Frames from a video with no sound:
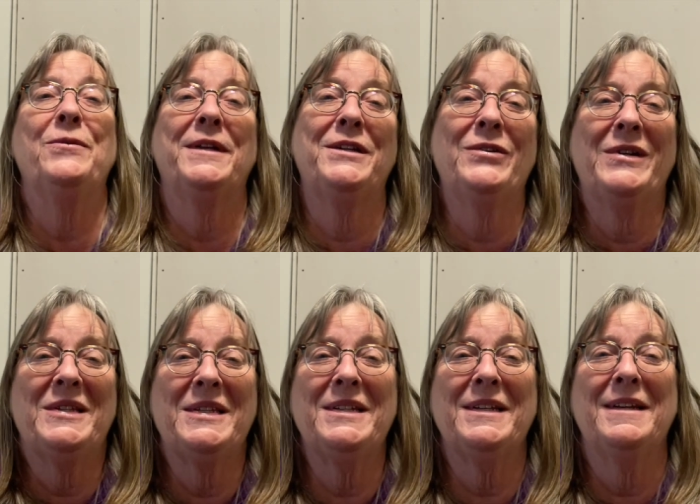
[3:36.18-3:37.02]

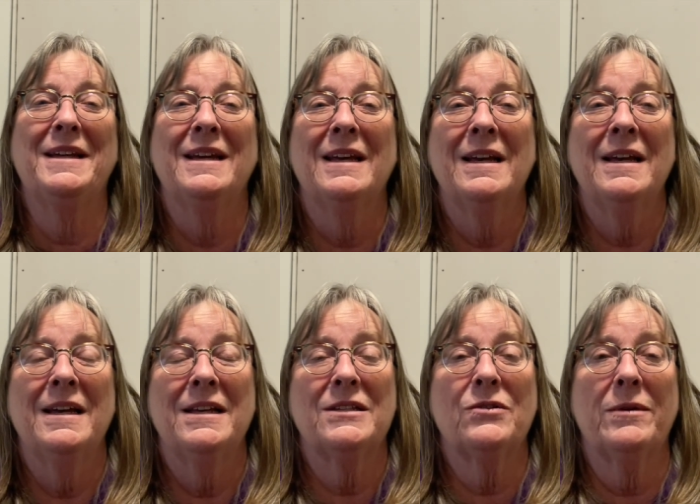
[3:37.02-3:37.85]
interested.
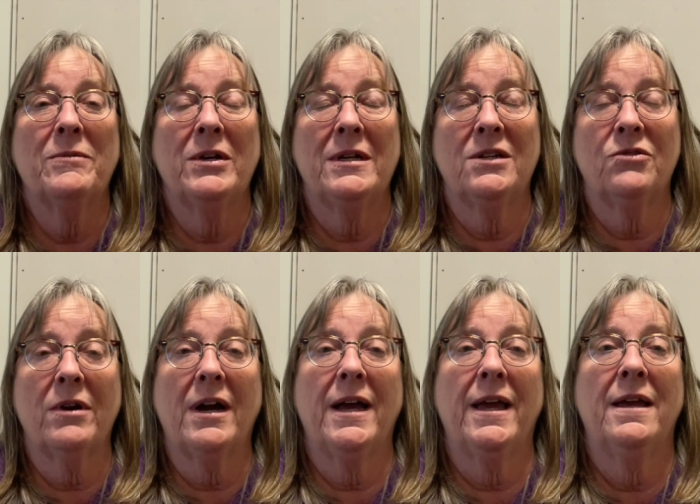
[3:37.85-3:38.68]
So I'm going to
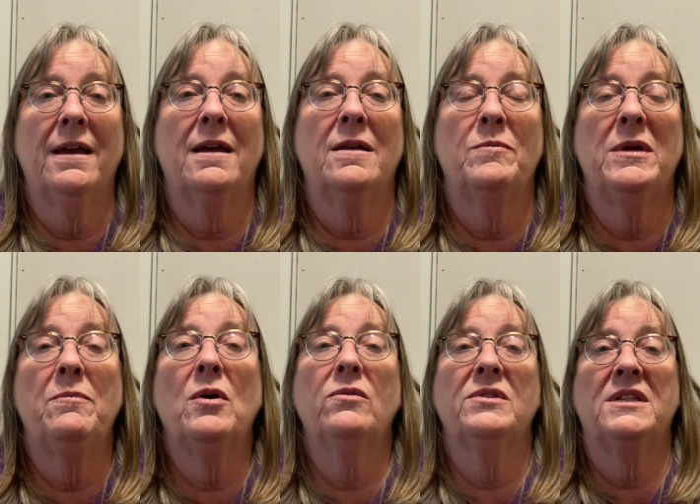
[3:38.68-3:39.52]
try and be
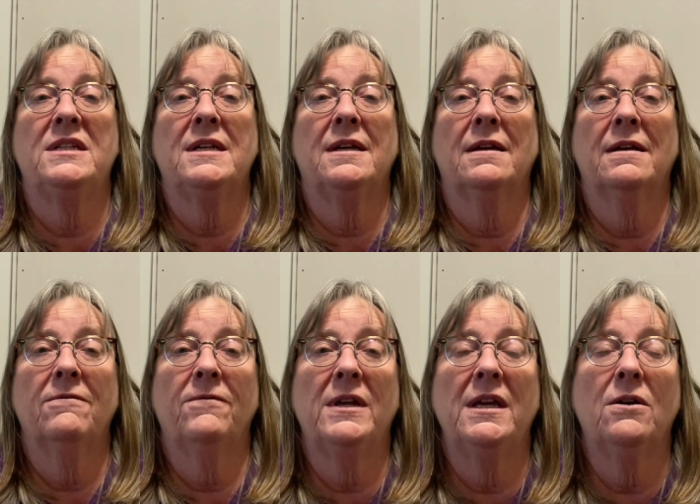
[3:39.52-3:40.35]
posting
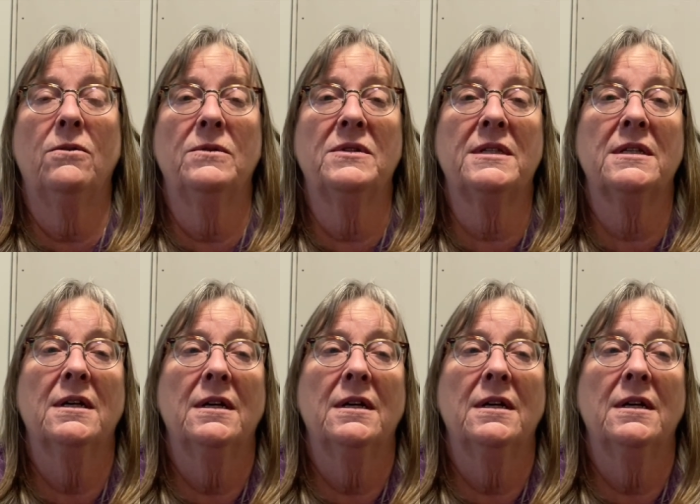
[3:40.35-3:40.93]
videos